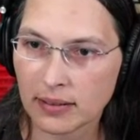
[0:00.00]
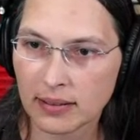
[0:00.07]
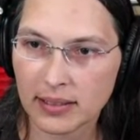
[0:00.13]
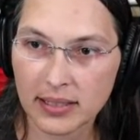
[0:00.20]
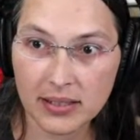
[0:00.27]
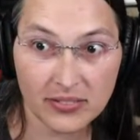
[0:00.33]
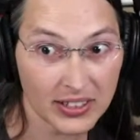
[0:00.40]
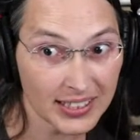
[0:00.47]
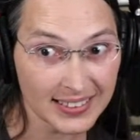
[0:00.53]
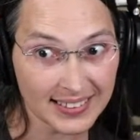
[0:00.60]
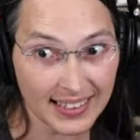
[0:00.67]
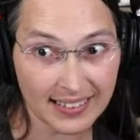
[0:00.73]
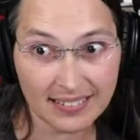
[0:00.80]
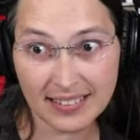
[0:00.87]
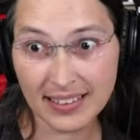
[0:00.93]
If it is
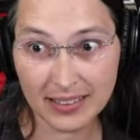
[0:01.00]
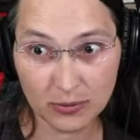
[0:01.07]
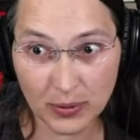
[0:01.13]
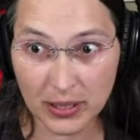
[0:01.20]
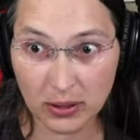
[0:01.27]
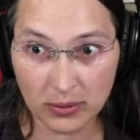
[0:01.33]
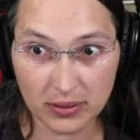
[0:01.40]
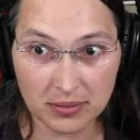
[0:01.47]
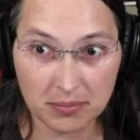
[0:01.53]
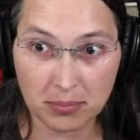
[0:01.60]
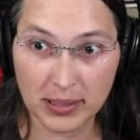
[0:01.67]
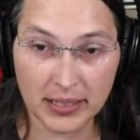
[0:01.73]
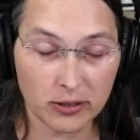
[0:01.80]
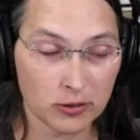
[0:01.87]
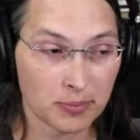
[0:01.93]
set, then we know the
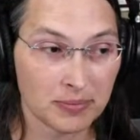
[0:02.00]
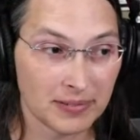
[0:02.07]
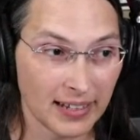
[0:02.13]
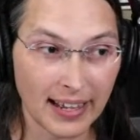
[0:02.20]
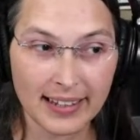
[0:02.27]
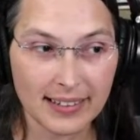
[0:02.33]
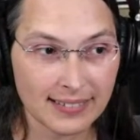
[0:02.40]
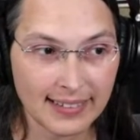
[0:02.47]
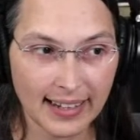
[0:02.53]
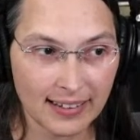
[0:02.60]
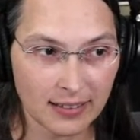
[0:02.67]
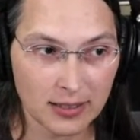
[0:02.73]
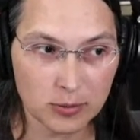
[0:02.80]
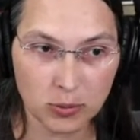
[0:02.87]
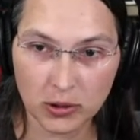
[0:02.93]
player's dead at
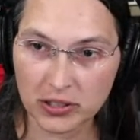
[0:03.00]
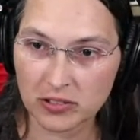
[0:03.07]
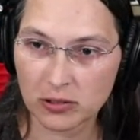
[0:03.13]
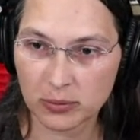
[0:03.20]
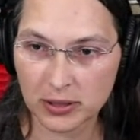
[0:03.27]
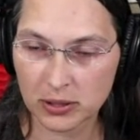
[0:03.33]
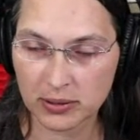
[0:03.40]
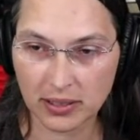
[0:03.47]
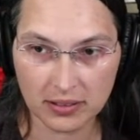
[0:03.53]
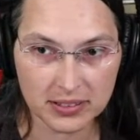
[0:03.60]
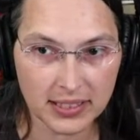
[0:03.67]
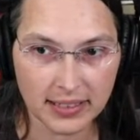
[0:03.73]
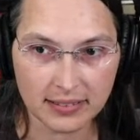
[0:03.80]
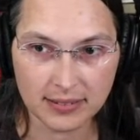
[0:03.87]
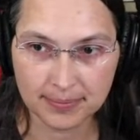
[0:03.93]
this point, so we do another
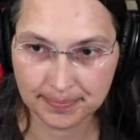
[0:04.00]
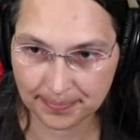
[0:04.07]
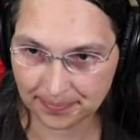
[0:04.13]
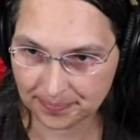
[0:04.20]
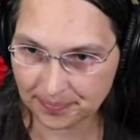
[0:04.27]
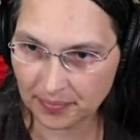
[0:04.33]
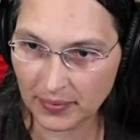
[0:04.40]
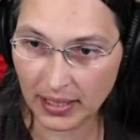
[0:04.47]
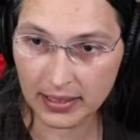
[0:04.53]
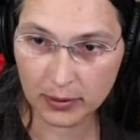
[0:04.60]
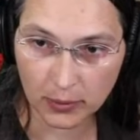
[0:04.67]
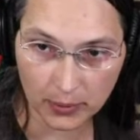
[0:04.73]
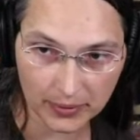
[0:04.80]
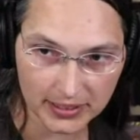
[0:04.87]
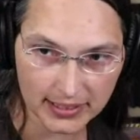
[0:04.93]
cycle. And then we
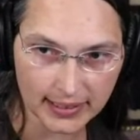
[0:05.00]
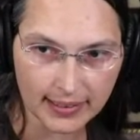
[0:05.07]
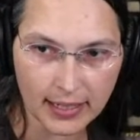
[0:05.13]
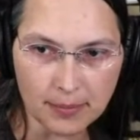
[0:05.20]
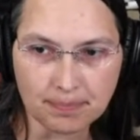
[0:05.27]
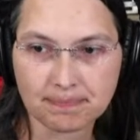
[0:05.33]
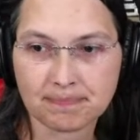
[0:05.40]
reset the game.